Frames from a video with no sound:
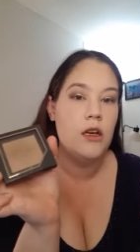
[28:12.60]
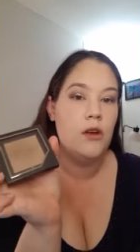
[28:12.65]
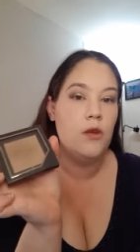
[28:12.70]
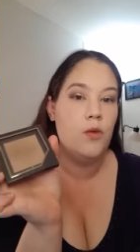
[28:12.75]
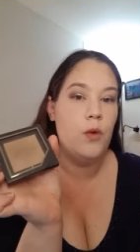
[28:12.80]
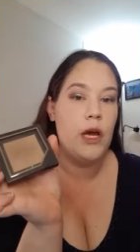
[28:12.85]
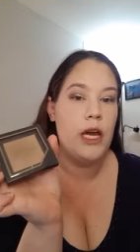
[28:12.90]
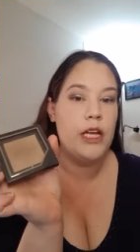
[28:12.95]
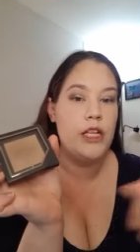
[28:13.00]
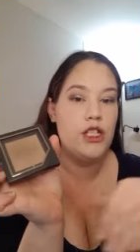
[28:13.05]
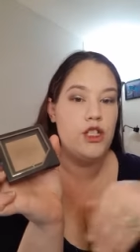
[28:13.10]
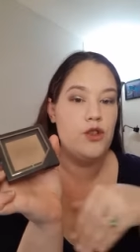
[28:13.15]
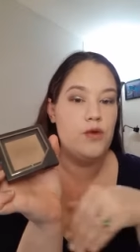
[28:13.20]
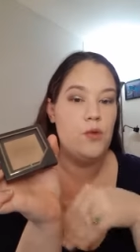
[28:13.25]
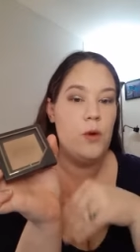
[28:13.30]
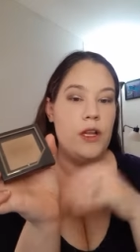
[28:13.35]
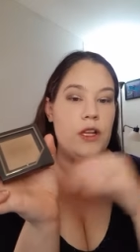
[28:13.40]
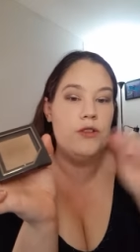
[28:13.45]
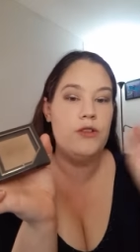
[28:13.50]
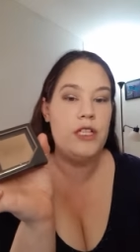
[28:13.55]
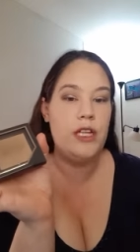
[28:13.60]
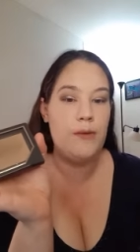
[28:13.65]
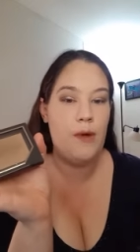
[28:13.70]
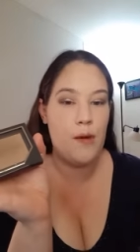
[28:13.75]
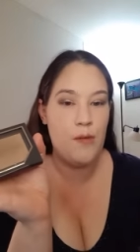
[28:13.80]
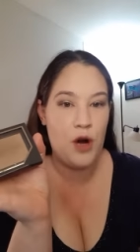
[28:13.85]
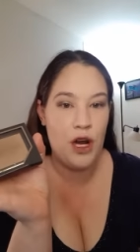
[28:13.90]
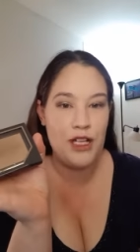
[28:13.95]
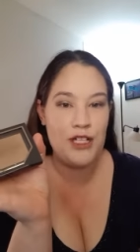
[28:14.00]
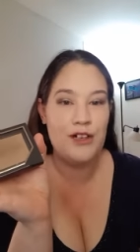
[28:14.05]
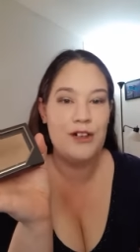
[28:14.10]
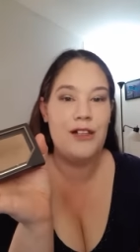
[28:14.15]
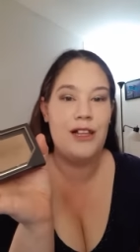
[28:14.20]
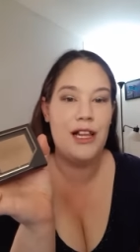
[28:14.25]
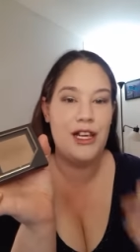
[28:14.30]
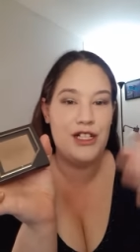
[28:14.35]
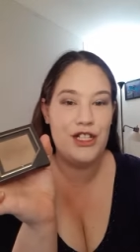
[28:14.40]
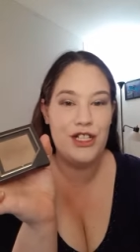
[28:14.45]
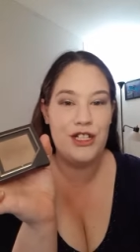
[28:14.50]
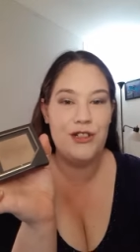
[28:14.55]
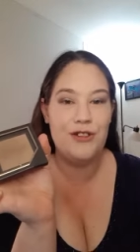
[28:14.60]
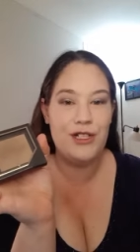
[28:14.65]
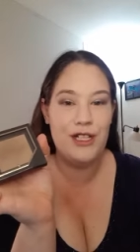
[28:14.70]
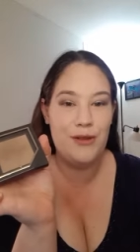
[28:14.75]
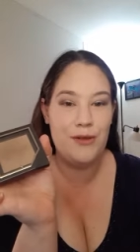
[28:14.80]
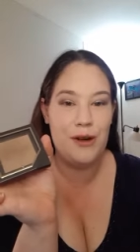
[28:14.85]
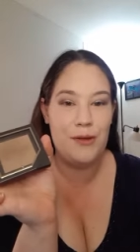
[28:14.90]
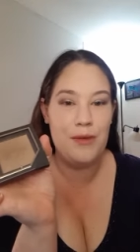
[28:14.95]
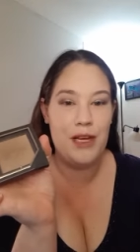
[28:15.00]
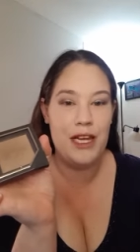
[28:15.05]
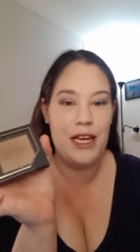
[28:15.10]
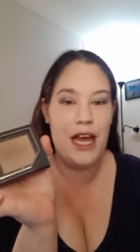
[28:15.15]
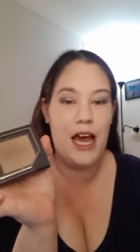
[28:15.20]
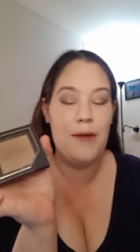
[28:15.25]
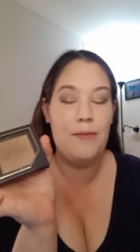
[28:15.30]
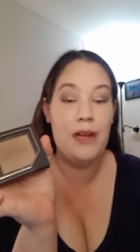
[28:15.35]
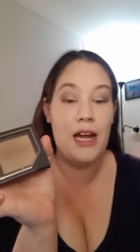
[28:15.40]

which when you see my bronzer collection, you'll see what I'm getting at.